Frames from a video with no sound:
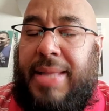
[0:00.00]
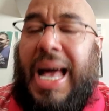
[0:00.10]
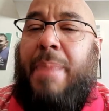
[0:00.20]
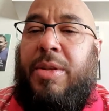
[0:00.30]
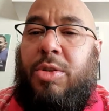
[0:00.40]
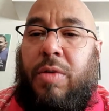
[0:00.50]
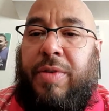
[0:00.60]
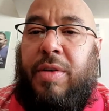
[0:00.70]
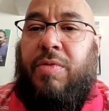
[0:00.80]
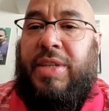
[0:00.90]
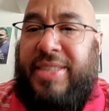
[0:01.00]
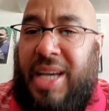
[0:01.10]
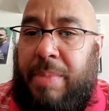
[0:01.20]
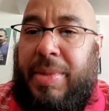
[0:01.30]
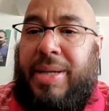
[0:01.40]
That happens over
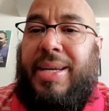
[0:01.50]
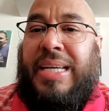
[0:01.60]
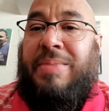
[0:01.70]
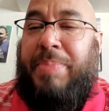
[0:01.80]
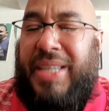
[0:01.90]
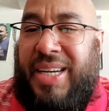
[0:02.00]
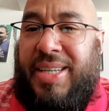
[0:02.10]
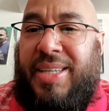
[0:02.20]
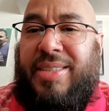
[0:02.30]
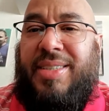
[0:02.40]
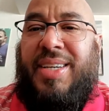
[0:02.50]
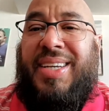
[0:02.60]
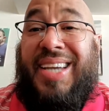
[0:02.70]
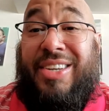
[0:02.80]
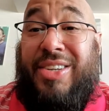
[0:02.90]
resentment and bitterness,
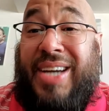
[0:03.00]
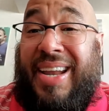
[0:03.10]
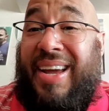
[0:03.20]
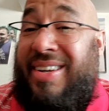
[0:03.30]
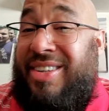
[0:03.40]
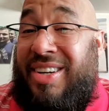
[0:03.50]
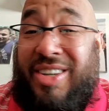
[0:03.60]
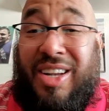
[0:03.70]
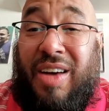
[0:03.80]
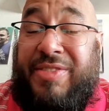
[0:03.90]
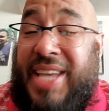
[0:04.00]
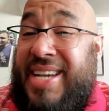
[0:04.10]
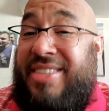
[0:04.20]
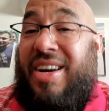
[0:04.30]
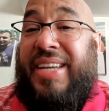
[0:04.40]
and your love
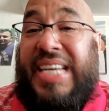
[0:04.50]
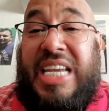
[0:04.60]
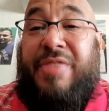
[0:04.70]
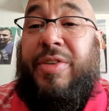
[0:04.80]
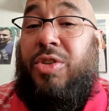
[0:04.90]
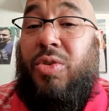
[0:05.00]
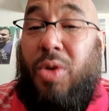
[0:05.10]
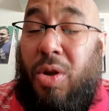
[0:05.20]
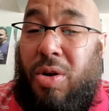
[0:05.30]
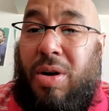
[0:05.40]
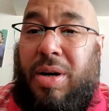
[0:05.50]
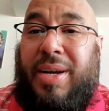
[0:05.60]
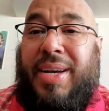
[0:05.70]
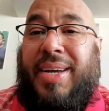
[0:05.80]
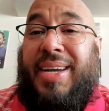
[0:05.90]
tank is on E for too long,
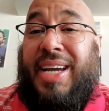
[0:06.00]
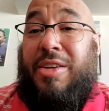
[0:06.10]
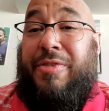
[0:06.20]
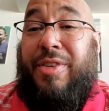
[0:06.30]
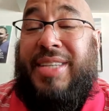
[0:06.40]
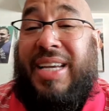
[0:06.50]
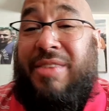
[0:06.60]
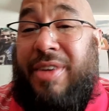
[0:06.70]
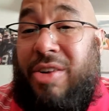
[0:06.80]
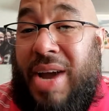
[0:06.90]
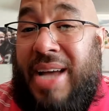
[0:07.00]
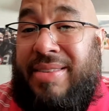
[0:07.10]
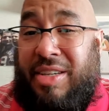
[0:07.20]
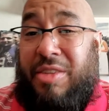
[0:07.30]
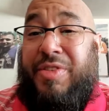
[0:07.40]
and you feel taken for
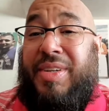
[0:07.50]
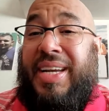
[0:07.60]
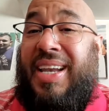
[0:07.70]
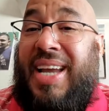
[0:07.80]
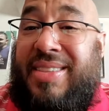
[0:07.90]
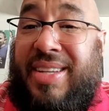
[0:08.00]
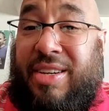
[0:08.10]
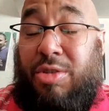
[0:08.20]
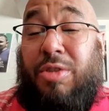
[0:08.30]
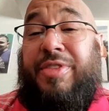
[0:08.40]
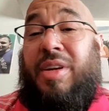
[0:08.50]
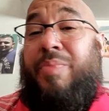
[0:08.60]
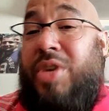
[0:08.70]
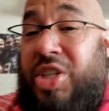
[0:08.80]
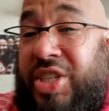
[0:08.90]
granted, and you feel neglected, and you don't feel
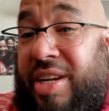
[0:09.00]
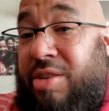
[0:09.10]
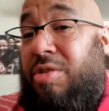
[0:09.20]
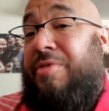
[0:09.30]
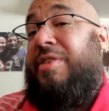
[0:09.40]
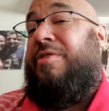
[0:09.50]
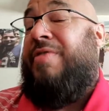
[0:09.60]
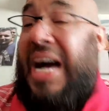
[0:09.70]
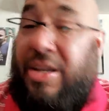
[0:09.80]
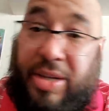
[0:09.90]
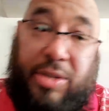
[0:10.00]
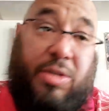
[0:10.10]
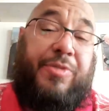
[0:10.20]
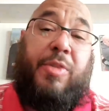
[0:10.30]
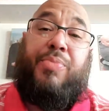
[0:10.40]
appreciated, you don't feel valued, and you
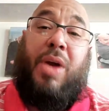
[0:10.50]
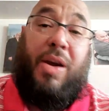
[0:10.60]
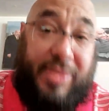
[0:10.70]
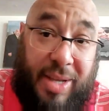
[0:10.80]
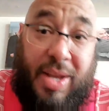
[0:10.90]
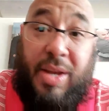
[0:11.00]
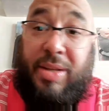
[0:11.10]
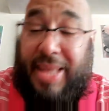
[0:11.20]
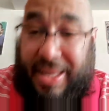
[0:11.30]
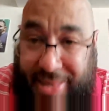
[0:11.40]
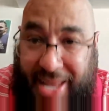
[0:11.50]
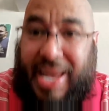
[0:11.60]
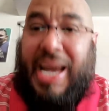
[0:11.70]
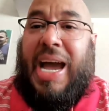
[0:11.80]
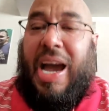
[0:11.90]
don't feel prioritized. That
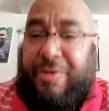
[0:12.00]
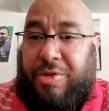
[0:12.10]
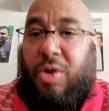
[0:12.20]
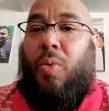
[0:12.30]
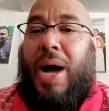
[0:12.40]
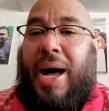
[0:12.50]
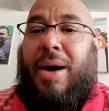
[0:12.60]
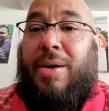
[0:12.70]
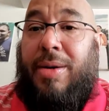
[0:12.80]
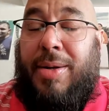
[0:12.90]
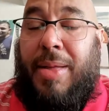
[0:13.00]
after a while,